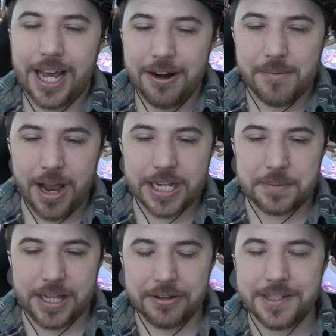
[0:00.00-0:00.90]
Kind of reminds
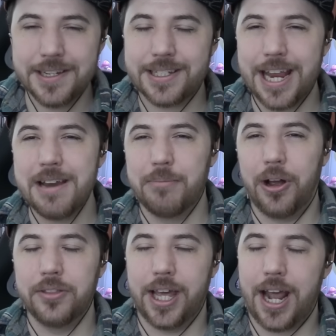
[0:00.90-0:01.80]
me, that was the same
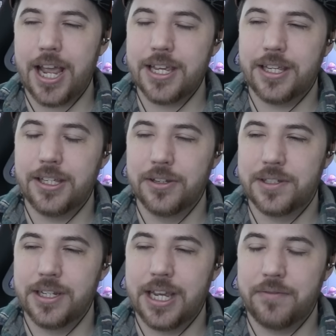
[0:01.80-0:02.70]
ball that I
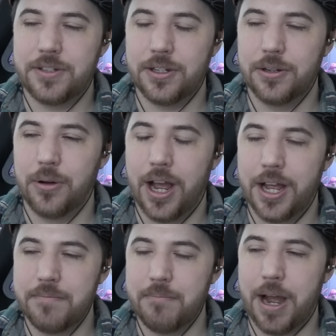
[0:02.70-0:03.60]
used to give
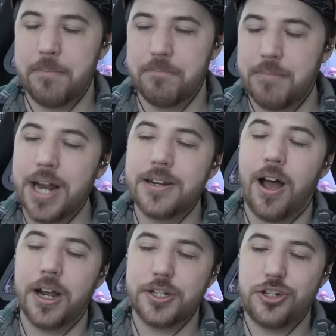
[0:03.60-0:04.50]
to my
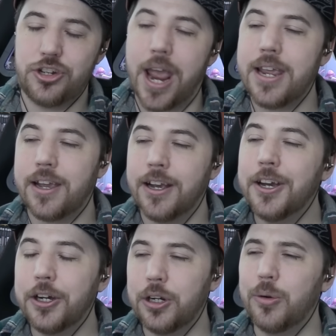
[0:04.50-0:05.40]
dog, Jake.
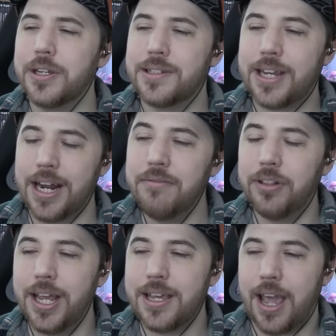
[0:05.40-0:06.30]
Who was kind of
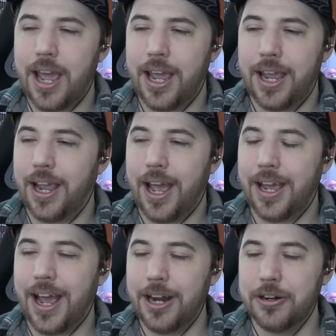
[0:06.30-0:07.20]
like
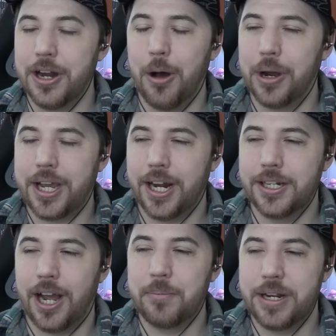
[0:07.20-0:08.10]
I don't know what kind
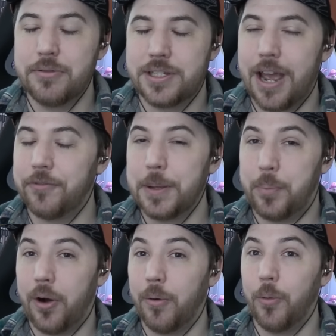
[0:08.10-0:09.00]
of dog, but he was definitely
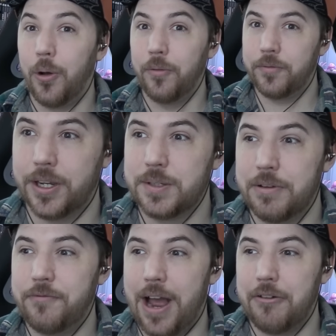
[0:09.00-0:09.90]
part wolf because
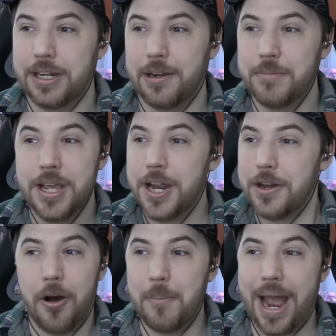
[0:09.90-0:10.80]
we found him,
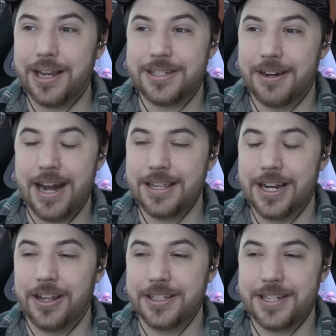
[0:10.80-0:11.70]
no master,
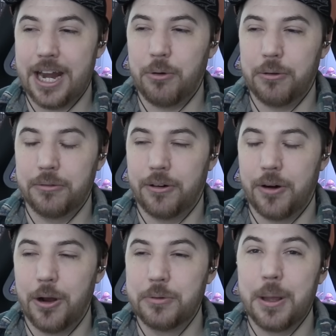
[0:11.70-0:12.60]
anything on the side of a
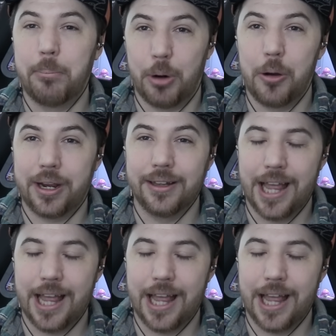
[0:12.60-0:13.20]
road with a broken